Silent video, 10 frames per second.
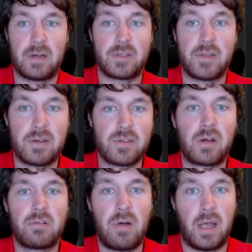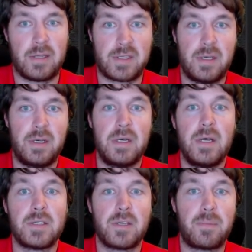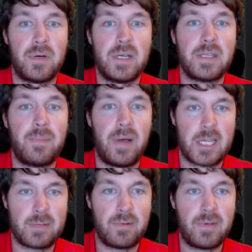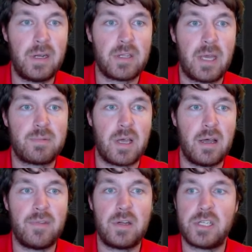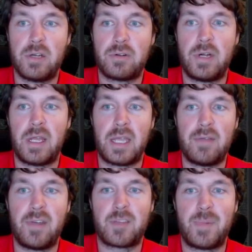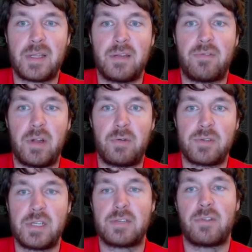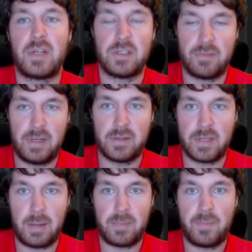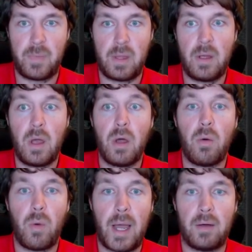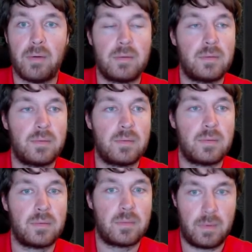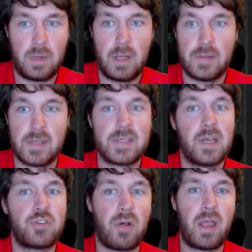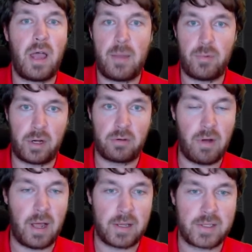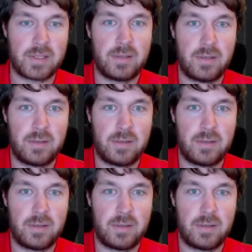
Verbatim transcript: So there's our cross. So predict the possible phenotypes of their children and give expected frequencies for each phenotype. Wow. This is a trihybrid cross.